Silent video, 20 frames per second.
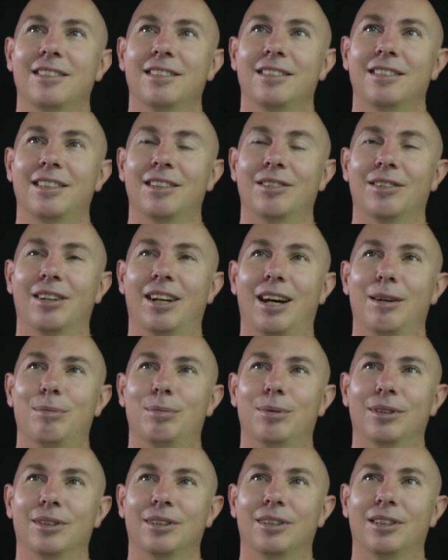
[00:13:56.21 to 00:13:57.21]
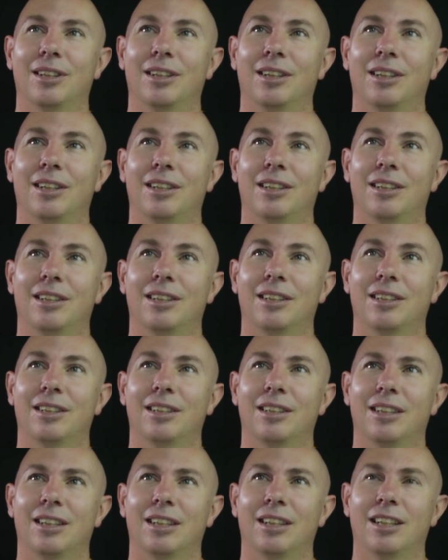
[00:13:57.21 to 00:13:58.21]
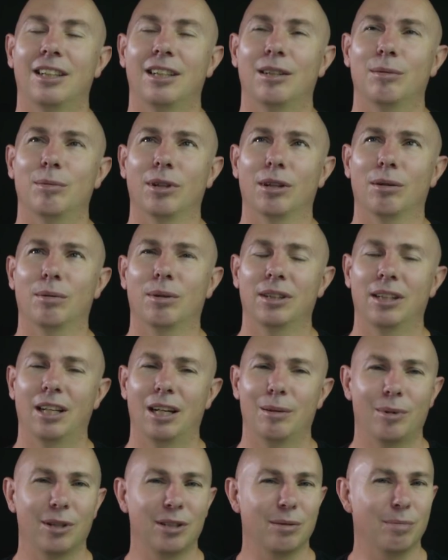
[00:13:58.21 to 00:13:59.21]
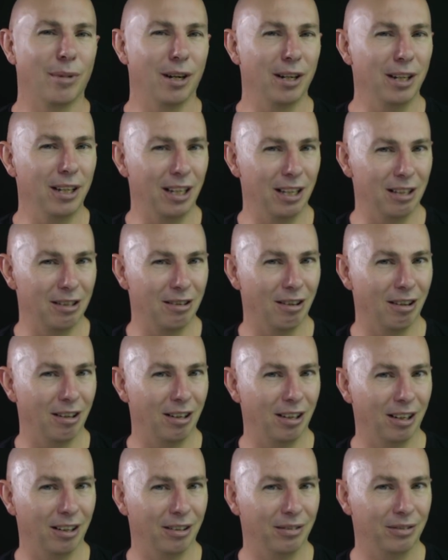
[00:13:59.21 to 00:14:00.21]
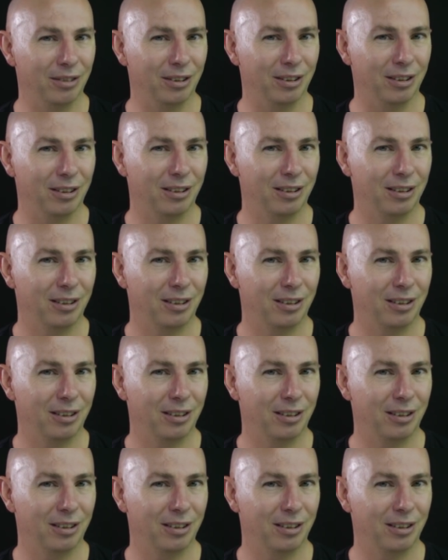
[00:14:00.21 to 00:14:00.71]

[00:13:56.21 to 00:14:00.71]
see what happens. I wonder how much money he's got left.